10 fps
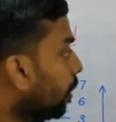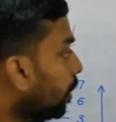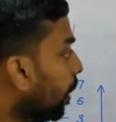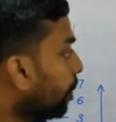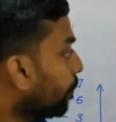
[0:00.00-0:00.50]

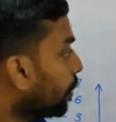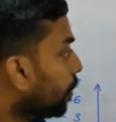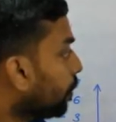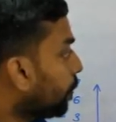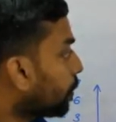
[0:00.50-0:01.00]
Yeah,
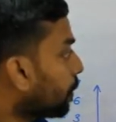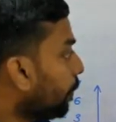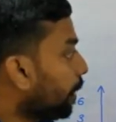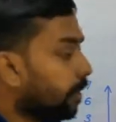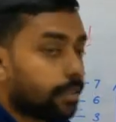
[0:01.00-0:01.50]
for
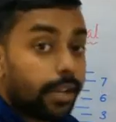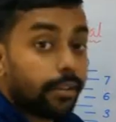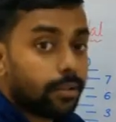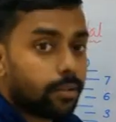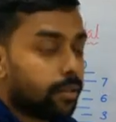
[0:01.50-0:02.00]
7 it is 8
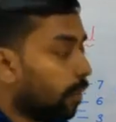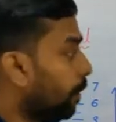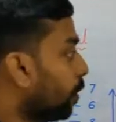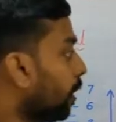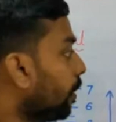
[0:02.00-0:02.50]
raised to 0,
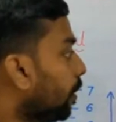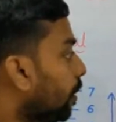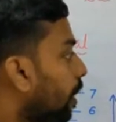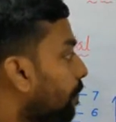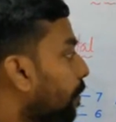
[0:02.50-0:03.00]
we know that,
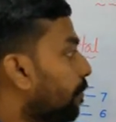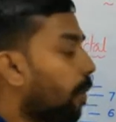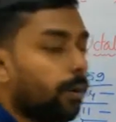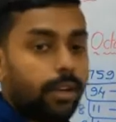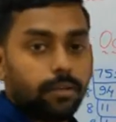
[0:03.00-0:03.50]
and for
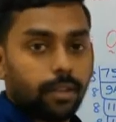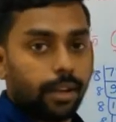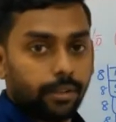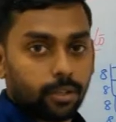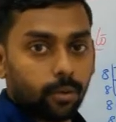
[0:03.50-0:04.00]
4 it is
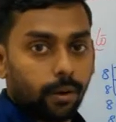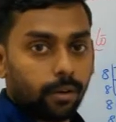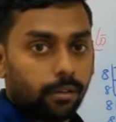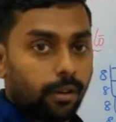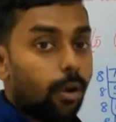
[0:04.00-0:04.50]
8 raised to
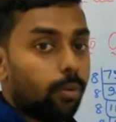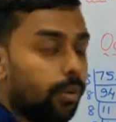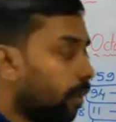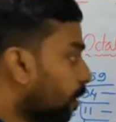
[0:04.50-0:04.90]
1. Then how?